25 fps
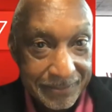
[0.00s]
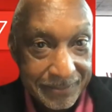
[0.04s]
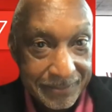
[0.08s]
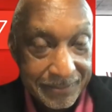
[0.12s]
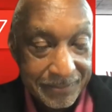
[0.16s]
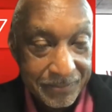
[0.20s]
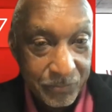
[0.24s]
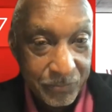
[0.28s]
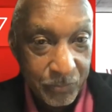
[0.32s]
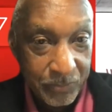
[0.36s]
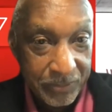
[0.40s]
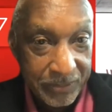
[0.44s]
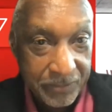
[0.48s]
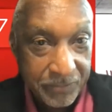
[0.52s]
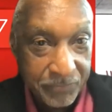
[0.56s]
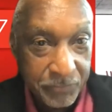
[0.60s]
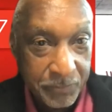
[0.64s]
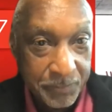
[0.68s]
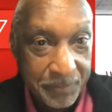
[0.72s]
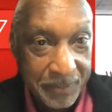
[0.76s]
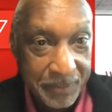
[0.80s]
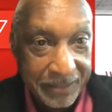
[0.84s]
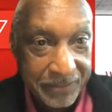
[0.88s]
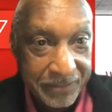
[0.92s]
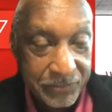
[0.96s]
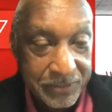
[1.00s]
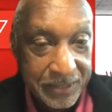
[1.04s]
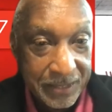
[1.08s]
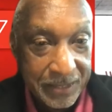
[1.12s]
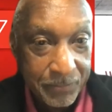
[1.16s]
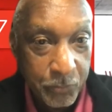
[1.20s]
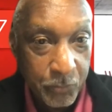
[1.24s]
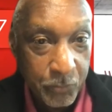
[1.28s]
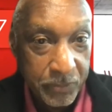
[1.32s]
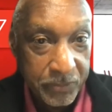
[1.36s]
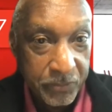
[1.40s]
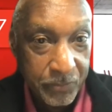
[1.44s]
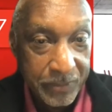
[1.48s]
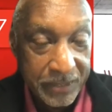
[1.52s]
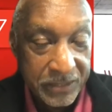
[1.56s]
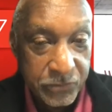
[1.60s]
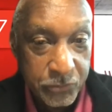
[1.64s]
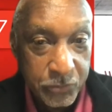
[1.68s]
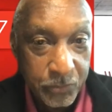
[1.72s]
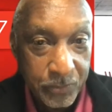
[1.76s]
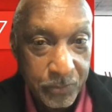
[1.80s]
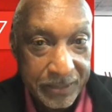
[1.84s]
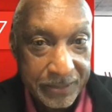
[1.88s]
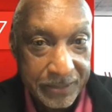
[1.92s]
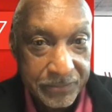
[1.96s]
when everybody stopped going to
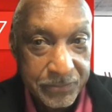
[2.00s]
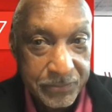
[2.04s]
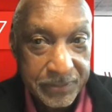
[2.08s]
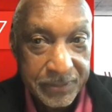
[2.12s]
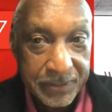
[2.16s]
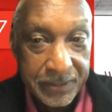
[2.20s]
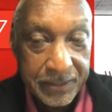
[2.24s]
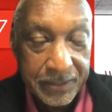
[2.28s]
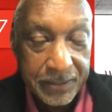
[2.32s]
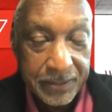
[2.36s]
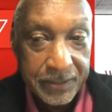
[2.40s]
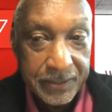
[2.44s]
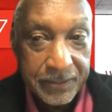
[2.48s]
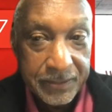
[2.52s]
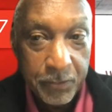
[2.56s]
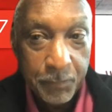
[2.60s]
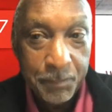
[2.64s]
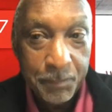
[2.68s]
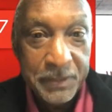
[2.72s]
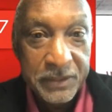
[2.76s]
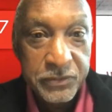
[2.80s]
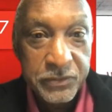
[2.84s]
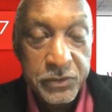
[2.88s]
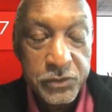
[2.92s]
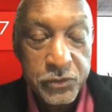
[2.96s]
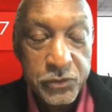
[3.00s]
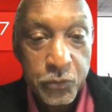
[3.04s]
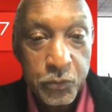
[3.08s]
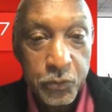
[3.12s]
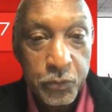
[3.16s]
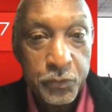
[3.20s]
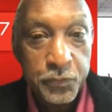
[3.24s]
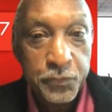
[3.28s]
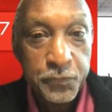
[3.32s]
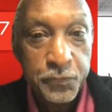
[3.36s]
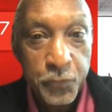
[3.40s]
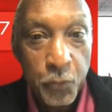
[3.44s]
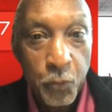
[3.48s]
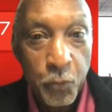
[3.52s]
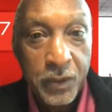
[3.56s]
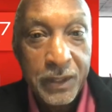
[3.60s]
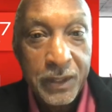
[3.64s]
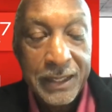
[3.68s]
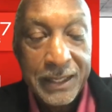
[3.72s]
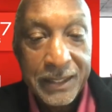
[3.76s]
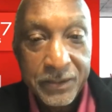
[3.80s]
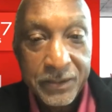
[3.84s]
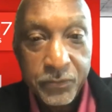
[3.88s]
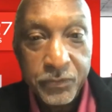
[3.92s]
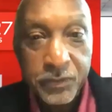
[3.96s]
restaurants. Their business grew
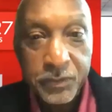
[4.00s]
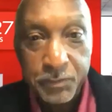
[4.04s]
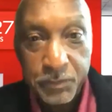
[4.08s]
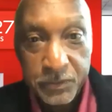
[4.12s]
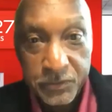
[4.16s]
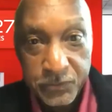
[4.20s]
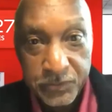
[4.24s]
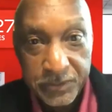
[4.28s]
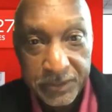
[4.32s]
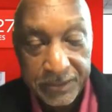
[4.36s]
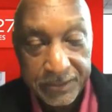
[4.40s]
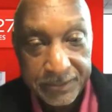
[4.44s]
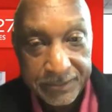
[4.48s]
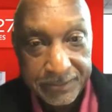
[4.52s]
400%.